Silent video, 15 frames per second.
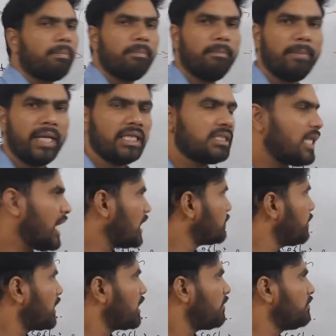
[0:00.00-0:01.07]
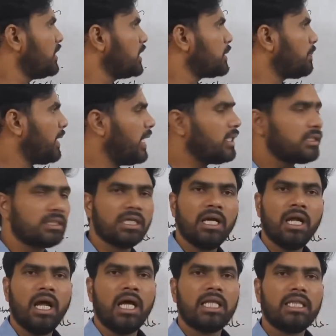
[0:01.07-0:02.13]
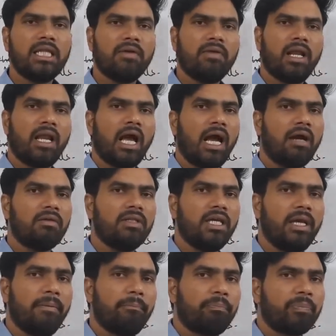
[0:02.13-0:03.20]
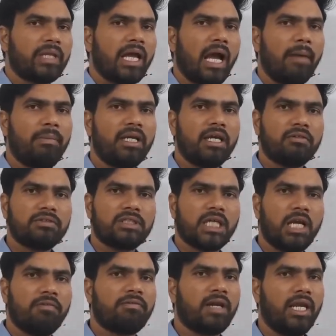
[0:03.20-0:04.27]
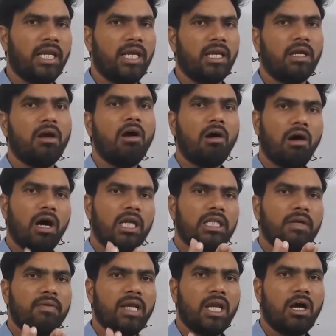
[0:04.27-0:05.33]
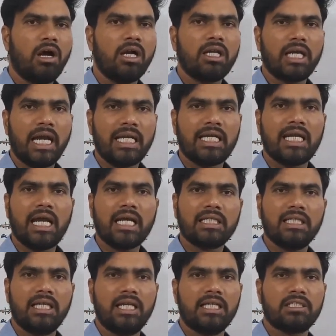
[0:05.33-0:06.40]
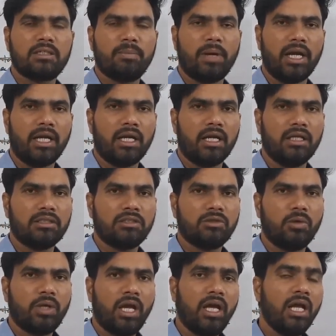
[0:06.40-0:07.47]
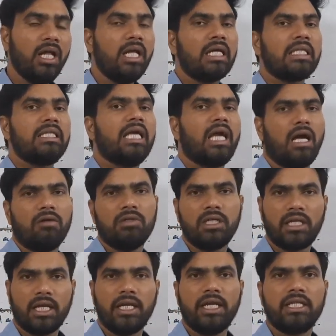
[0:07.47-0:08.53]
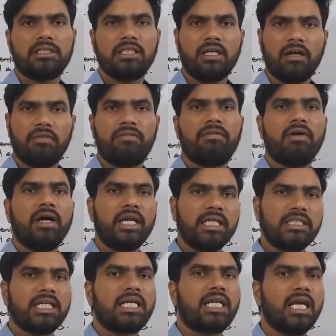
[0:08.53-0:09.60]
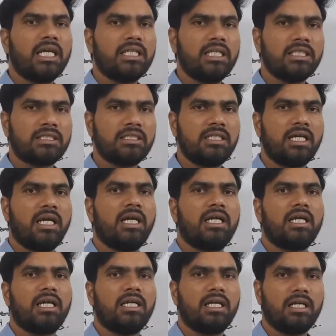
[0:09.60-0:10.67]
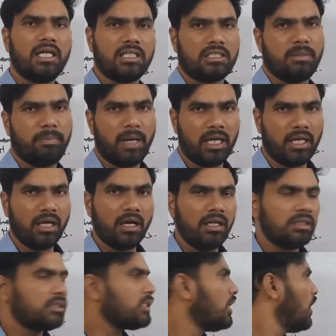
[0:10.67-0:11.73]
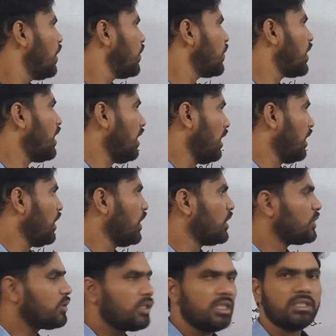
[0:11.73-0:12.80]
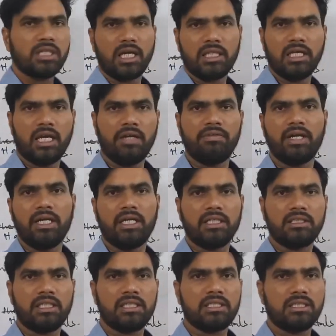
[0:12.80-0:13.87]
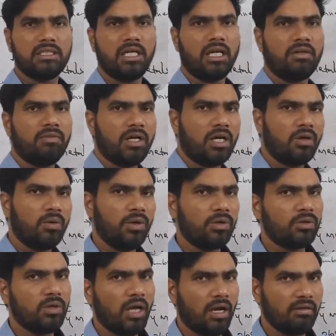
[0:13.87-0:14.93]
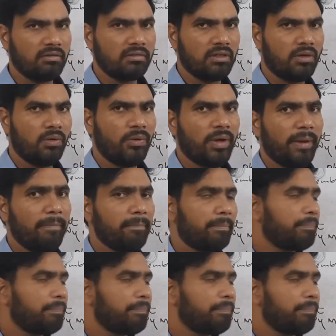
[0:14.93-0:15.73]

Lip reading: major aspect of these paints? They will have the habit of self cleaning, or they will not attract the dust particles. Okay, they have the tendency of rejecting this dirt and the dust particles. Okay, so these are the advantages that we are going to have. Okay,